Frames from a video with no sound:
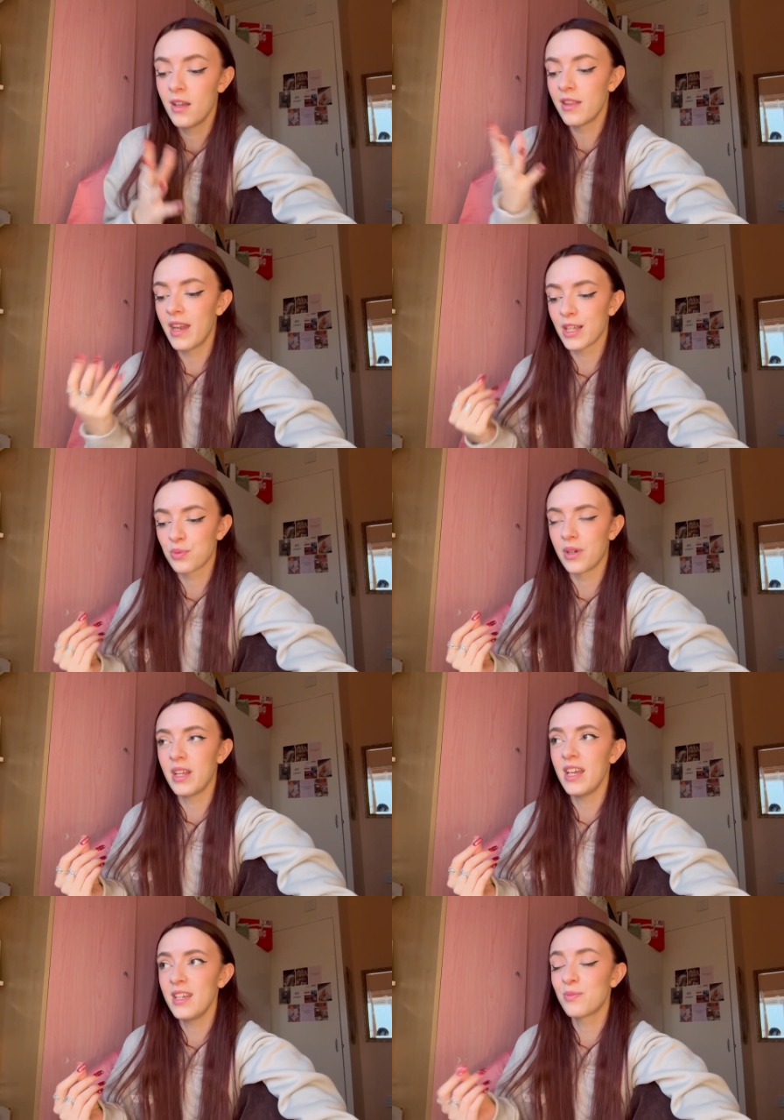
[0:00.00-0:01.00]
The next
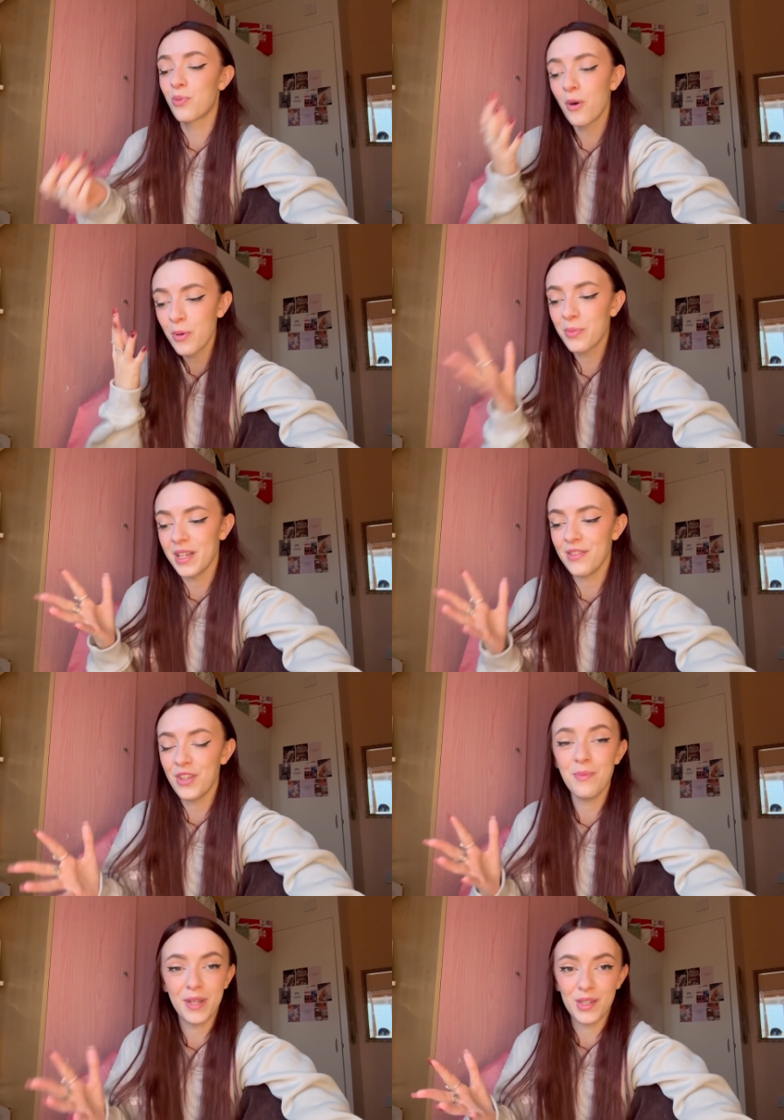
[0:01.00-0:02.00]
one is probably
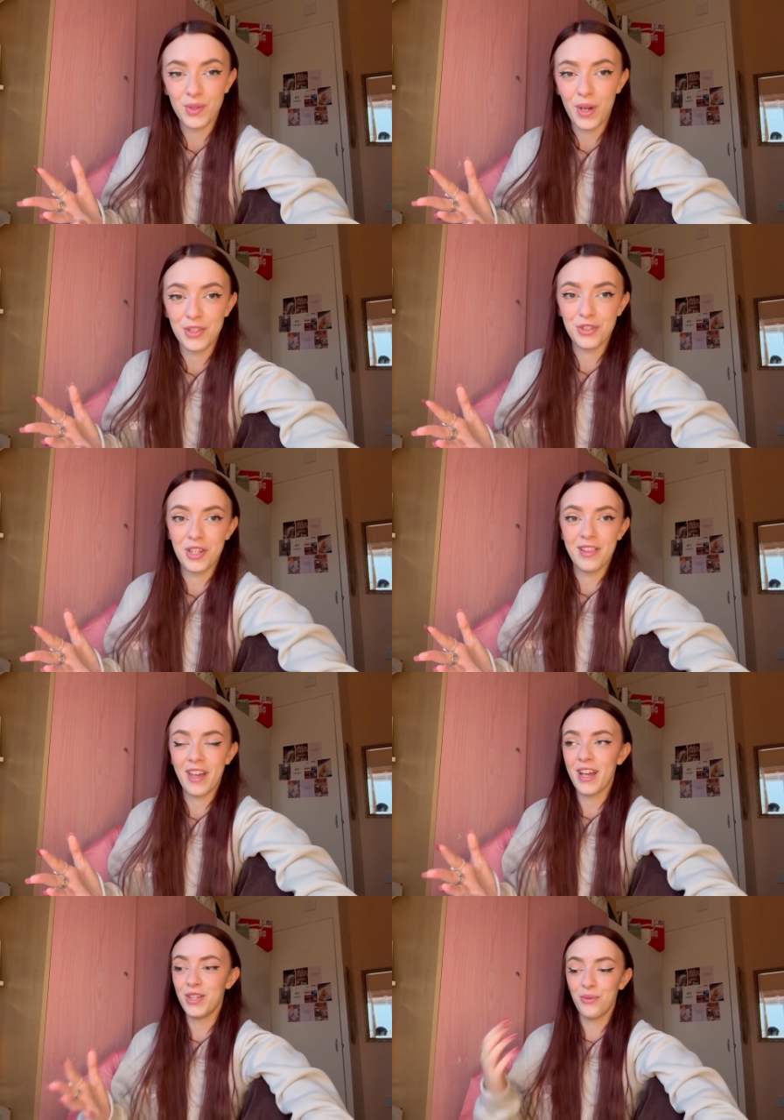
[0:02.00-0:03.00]
the biggest question
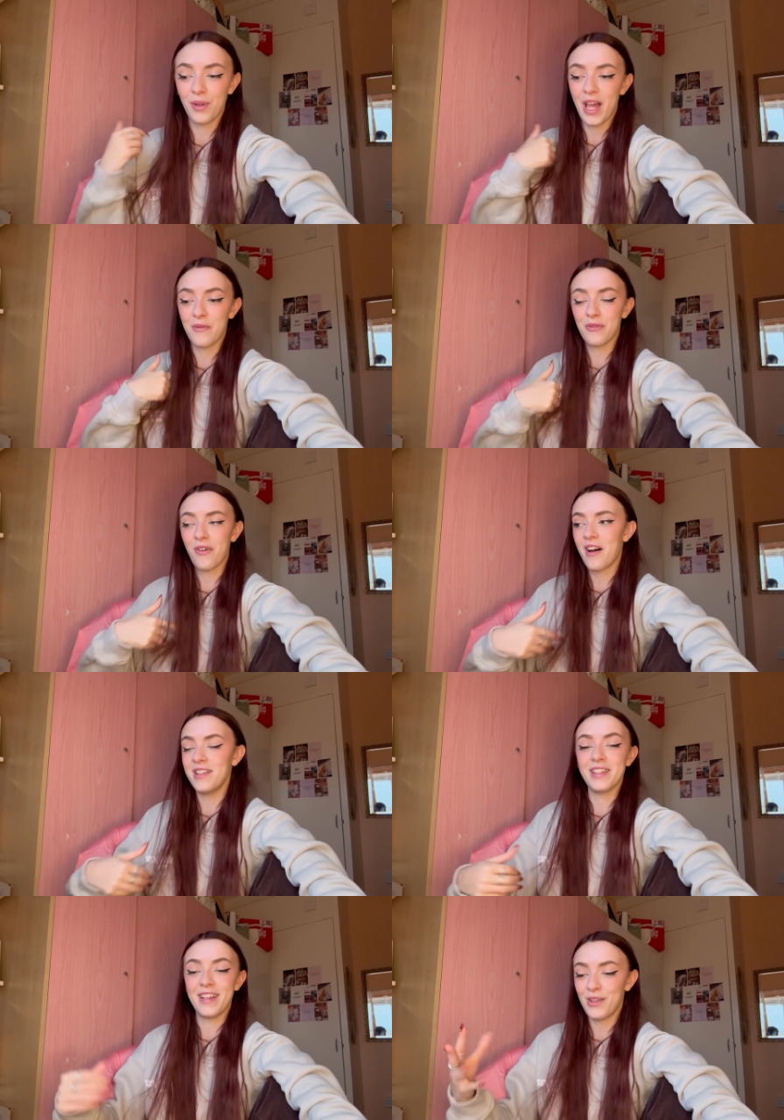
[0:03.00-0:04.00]
that you will ever
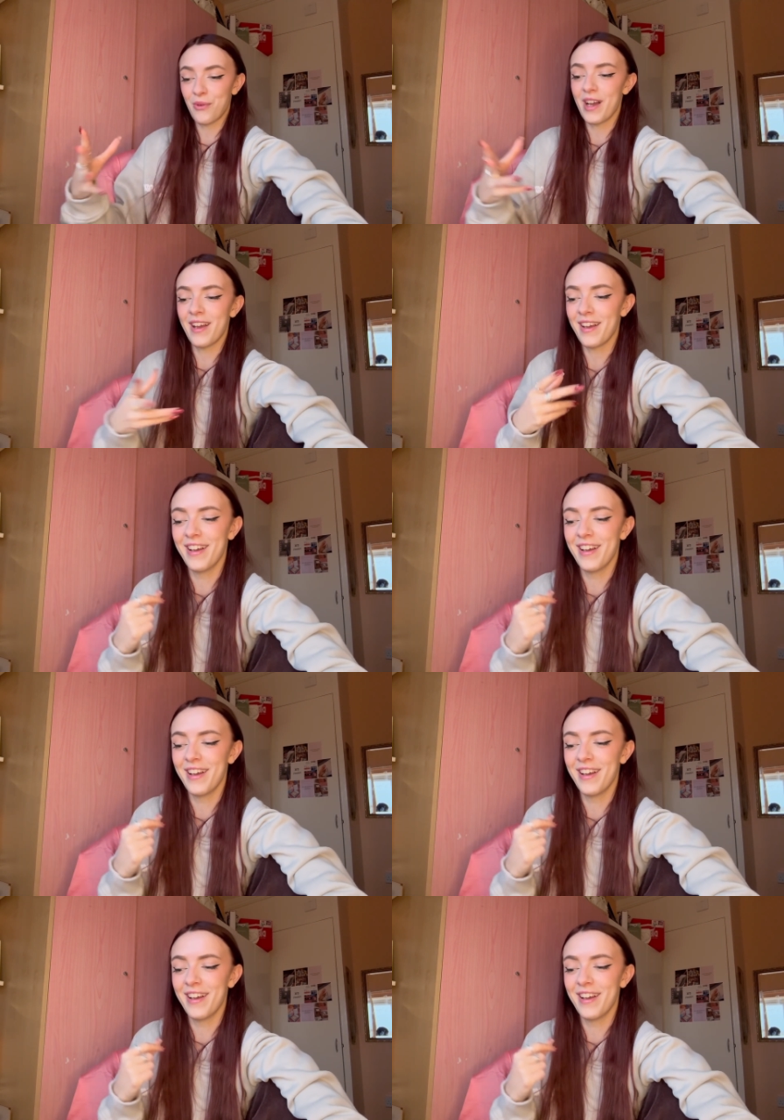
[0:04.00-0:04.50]
find anywhere,